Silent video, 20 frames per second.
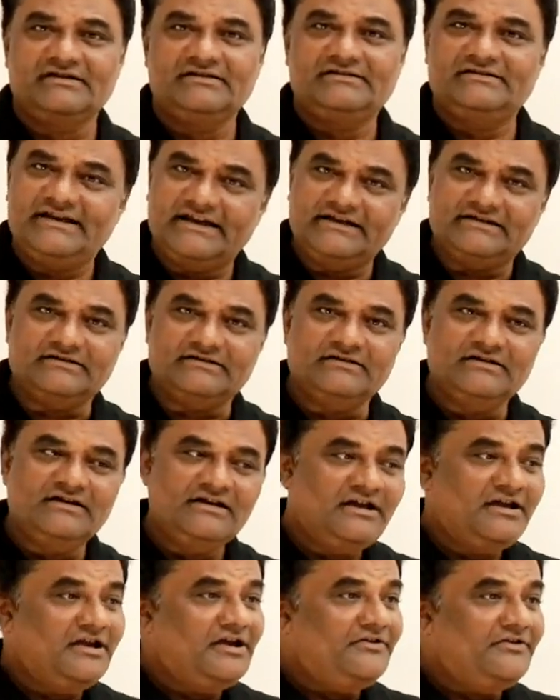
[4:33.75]
Then
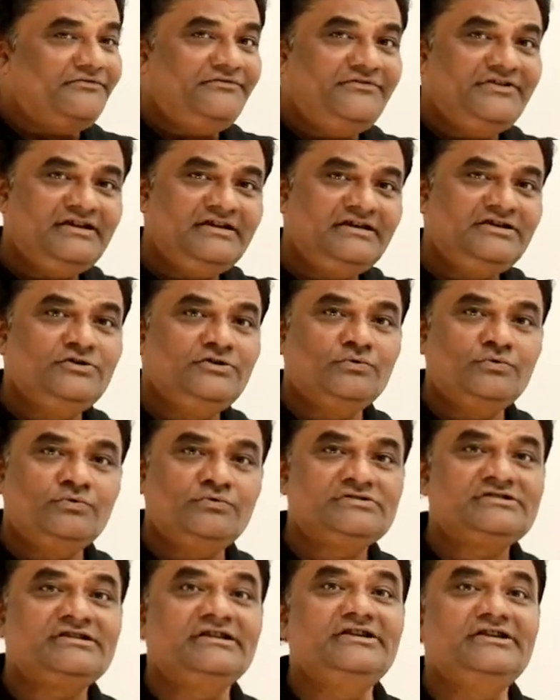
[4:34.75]
we
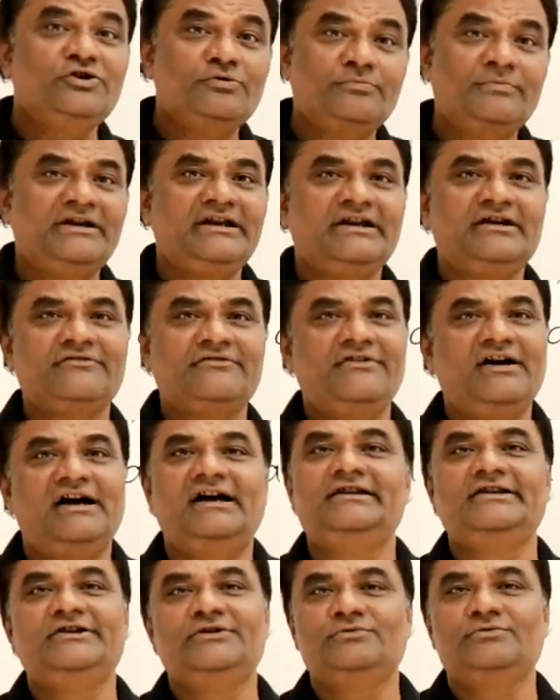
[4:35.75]
use numeric
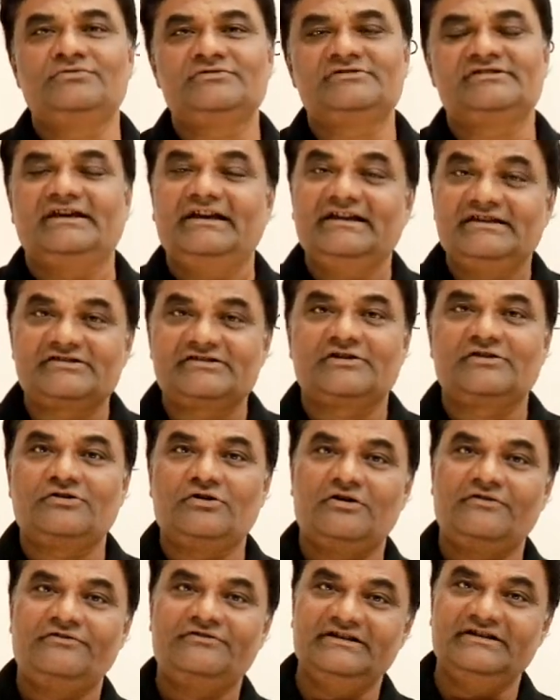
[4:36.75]
values instead
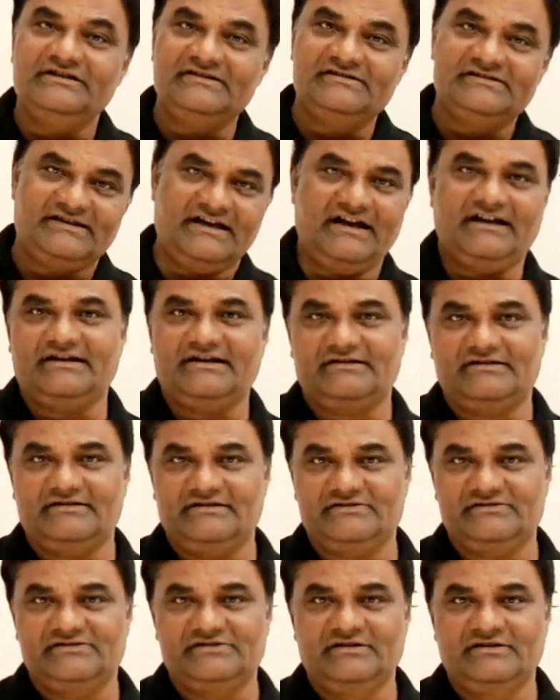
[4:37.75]
of these
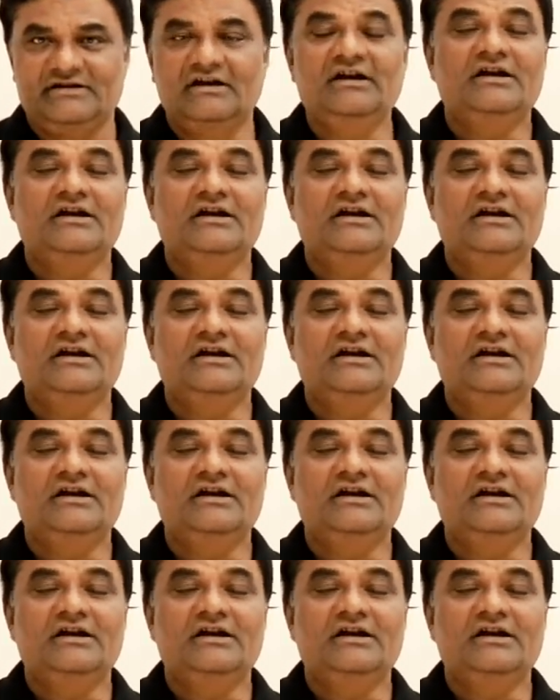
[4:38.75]
characters.